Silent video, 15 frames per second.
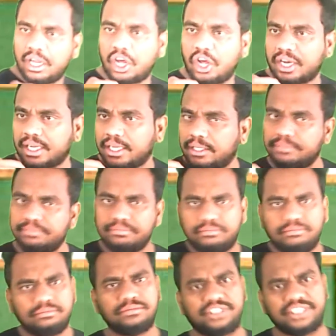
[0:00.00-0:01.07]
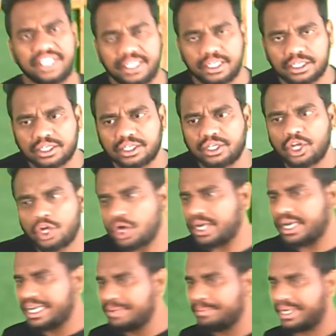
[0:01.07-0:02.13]
or zinc
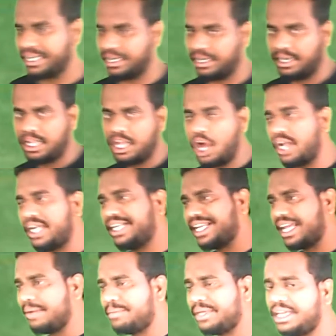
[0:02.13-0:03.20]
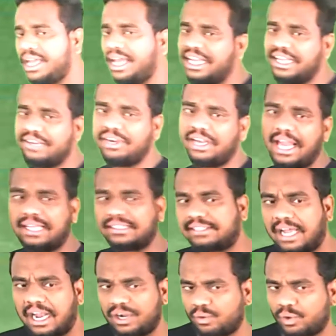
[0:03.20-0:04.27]
or any metal, or it can be a liquid like
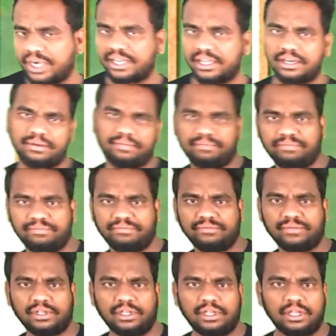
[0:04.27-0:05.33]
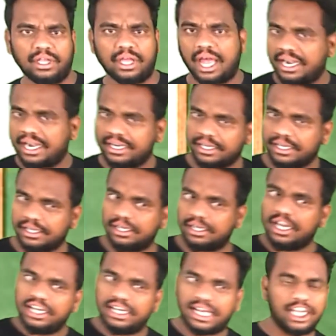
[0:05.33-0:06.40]
salt water
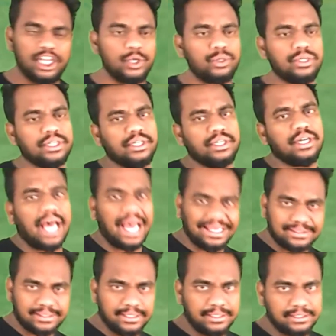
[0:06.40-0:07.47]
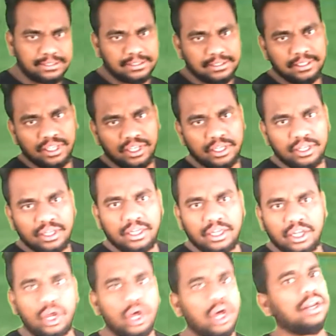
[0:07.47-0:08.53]
and dilute acids
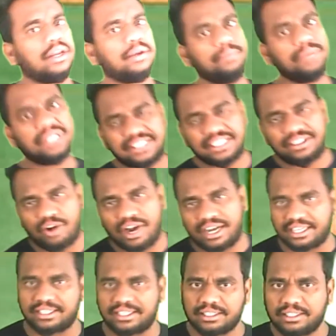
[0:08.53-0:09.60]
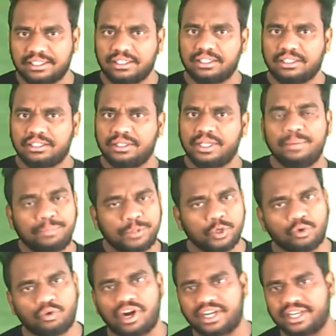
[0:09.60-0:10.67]
or mixed water,
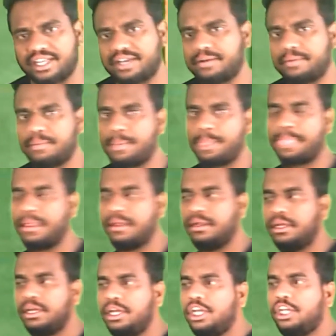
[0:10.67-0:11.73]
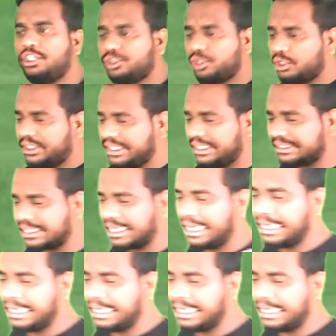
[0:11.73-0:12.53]
impure water. So this